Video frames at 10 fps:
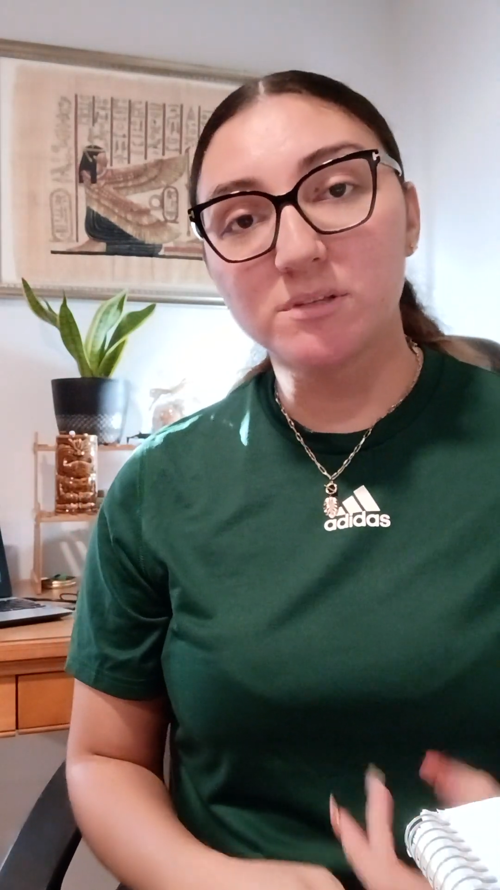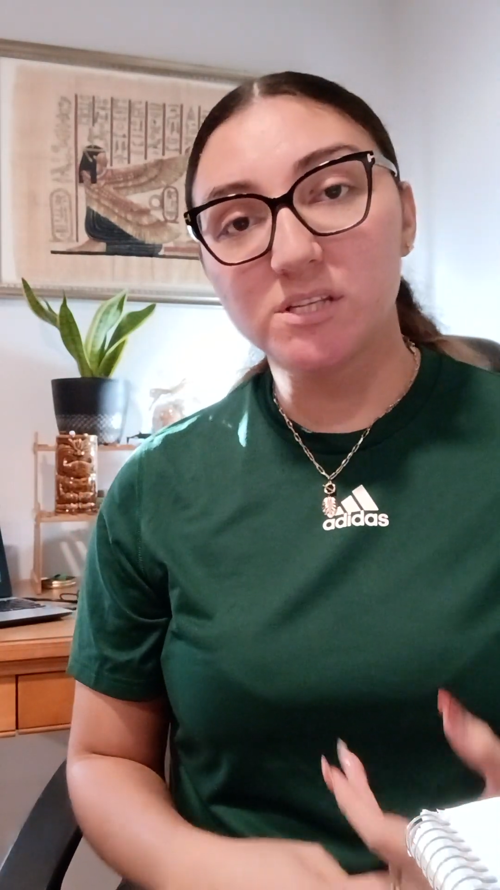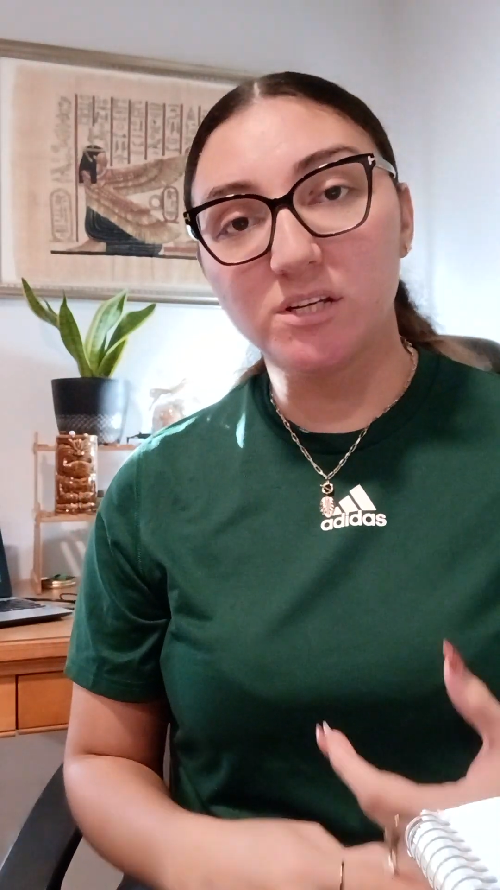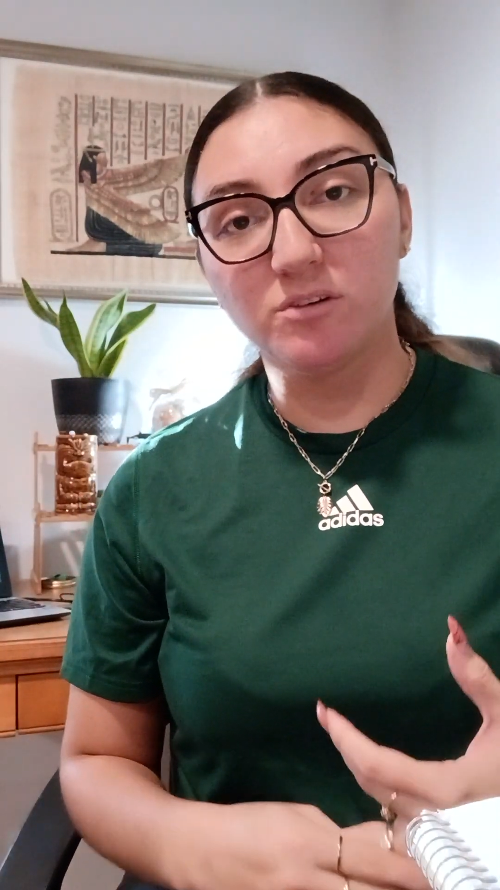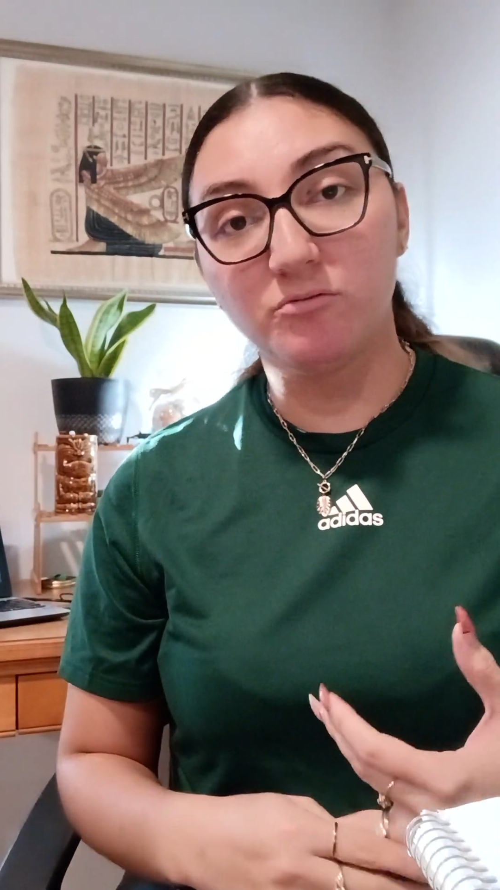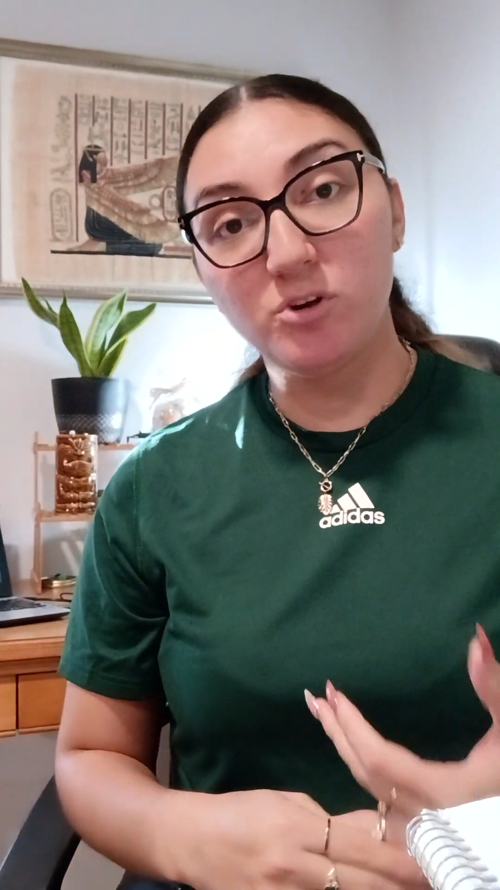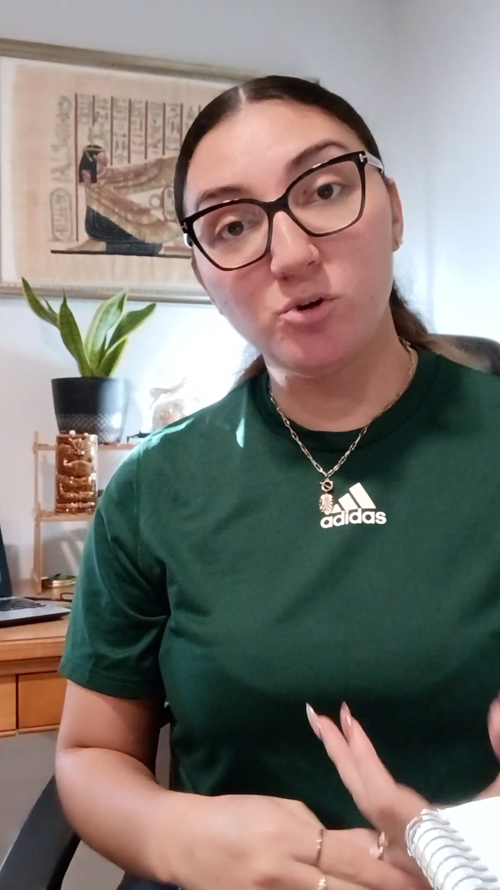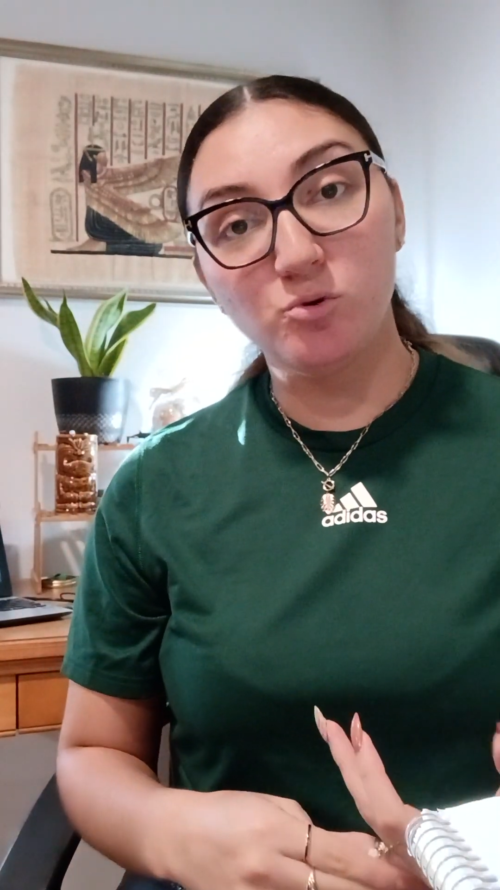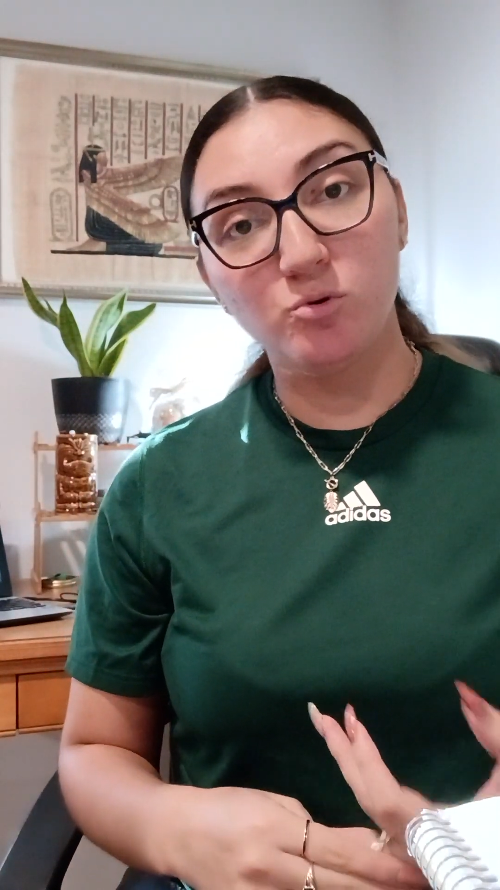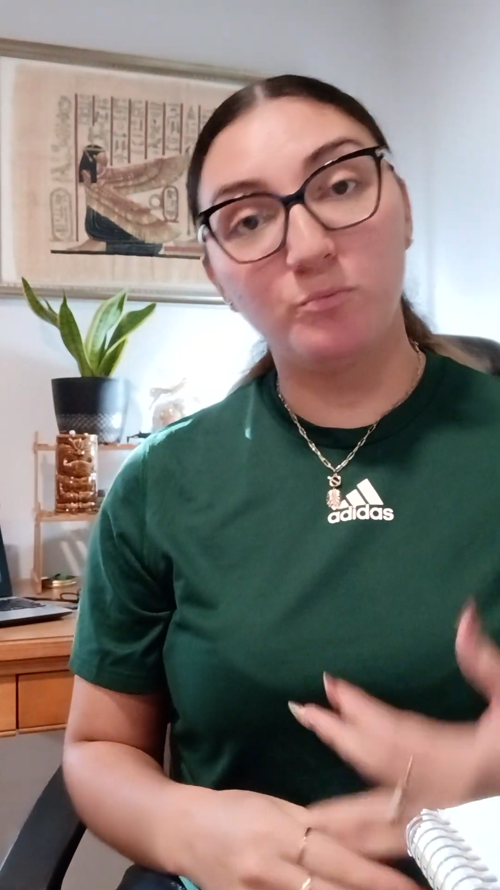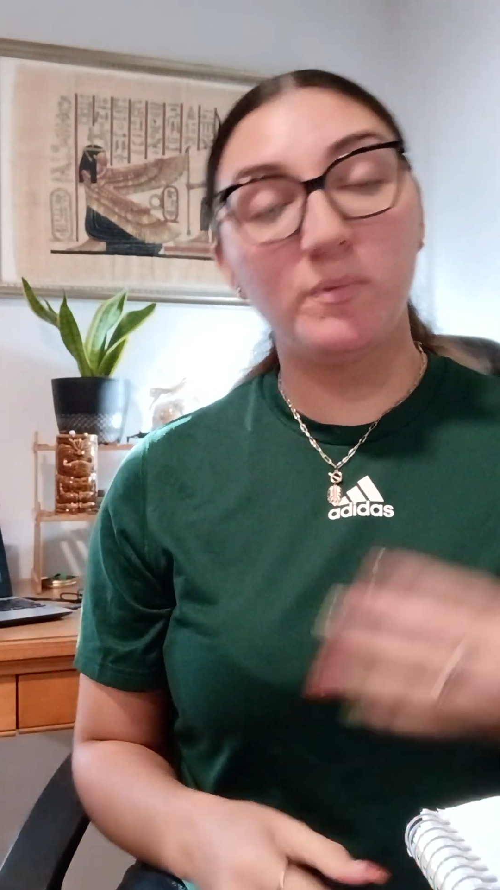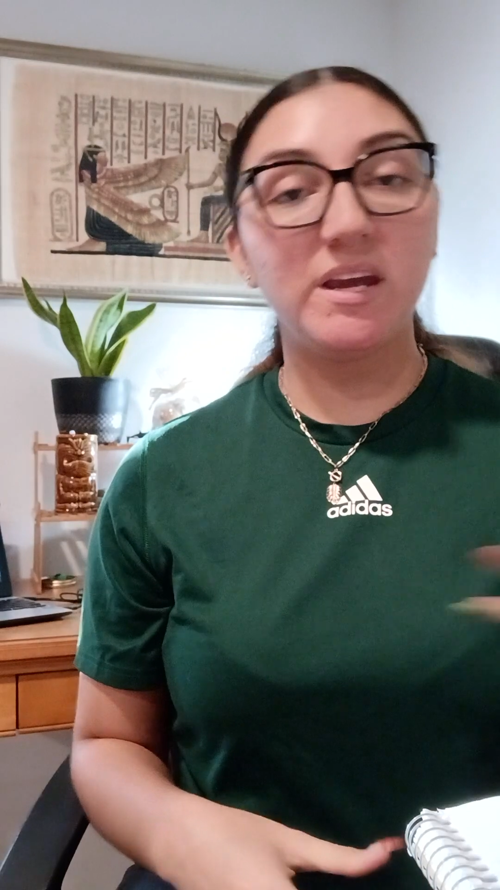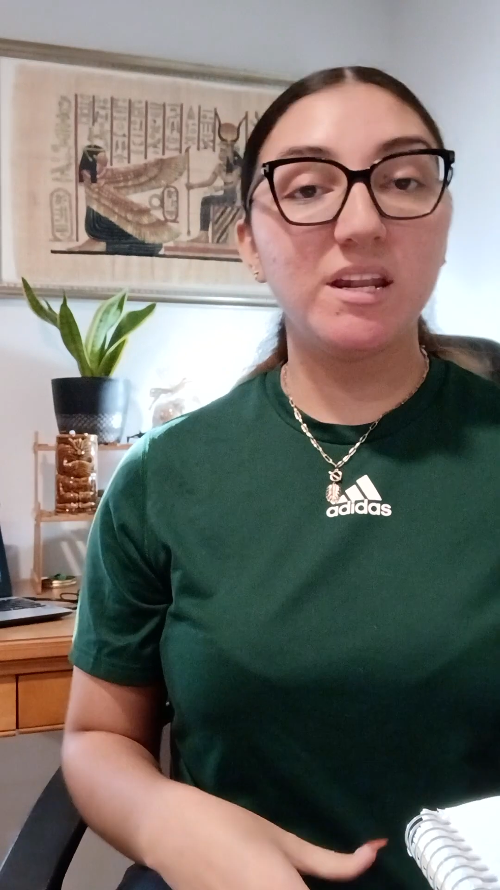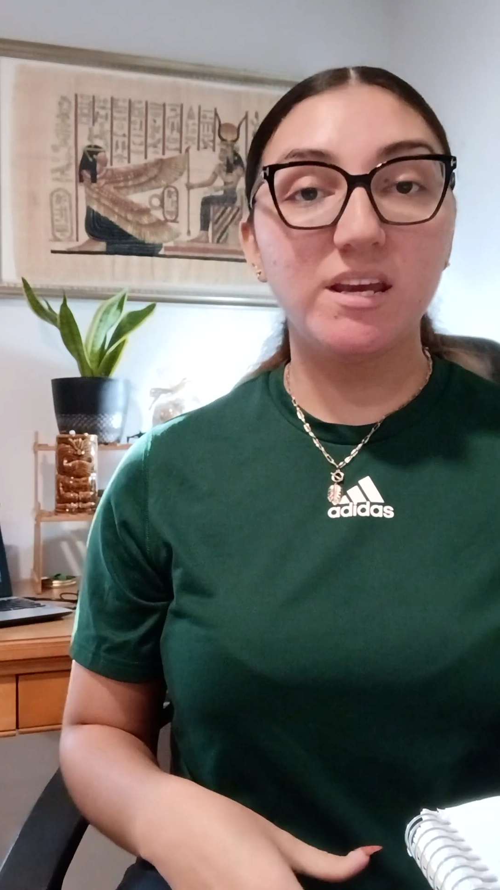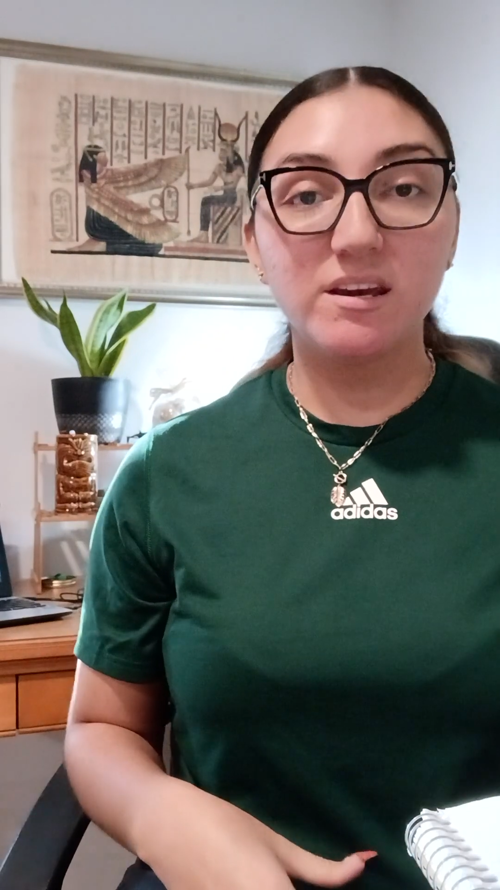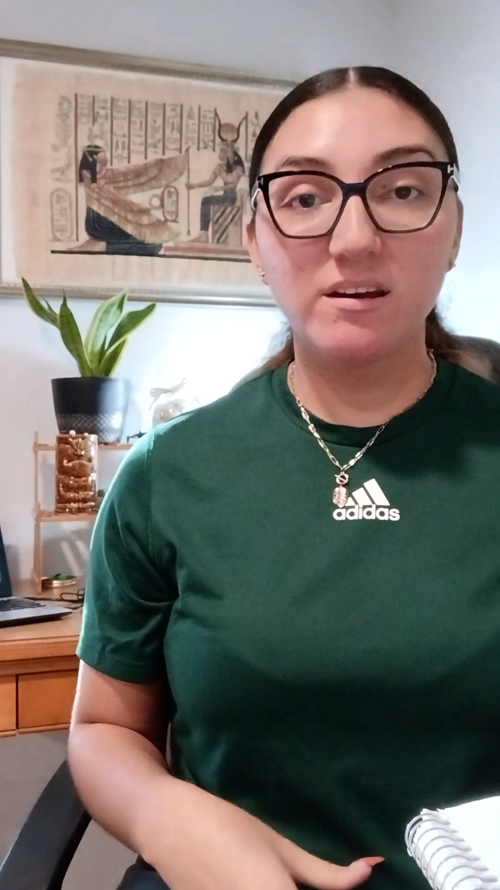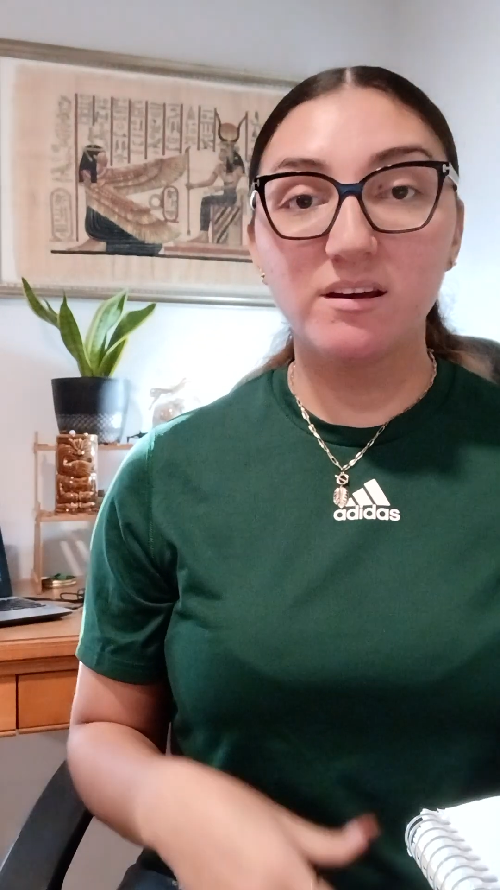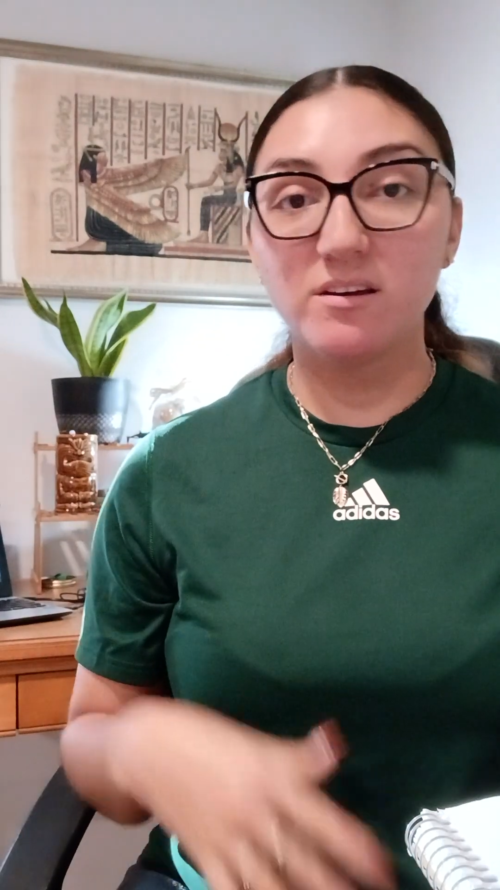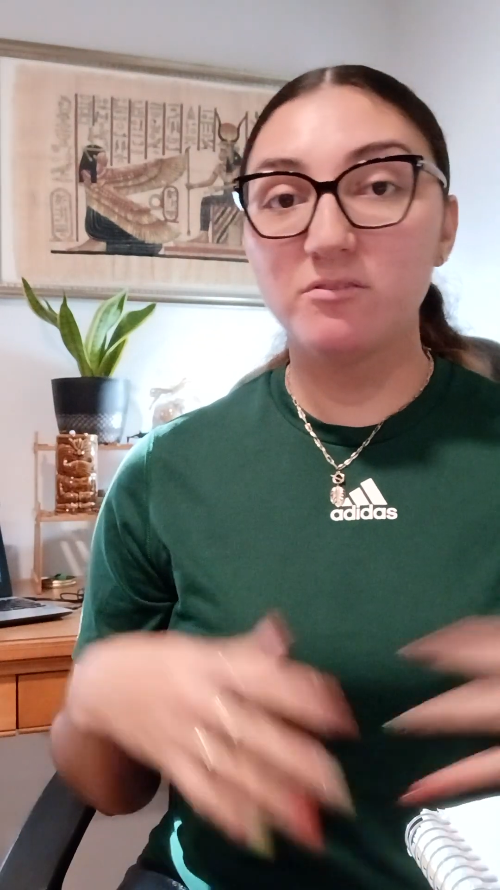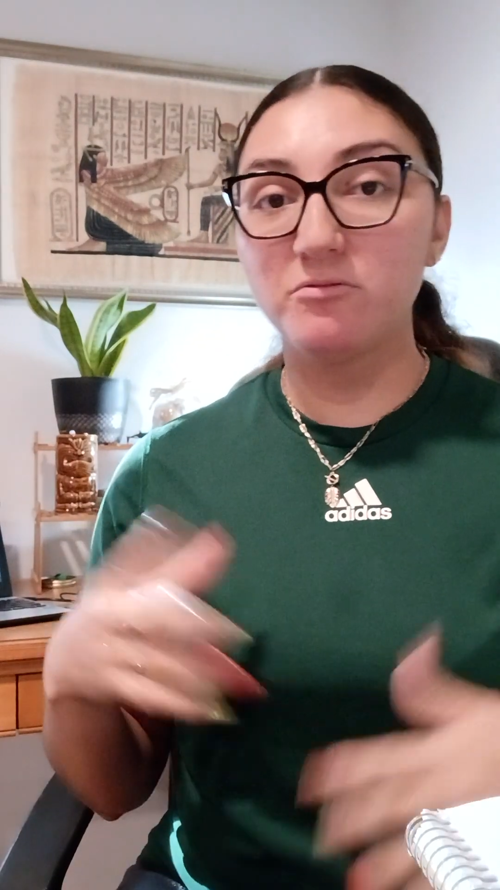to view media,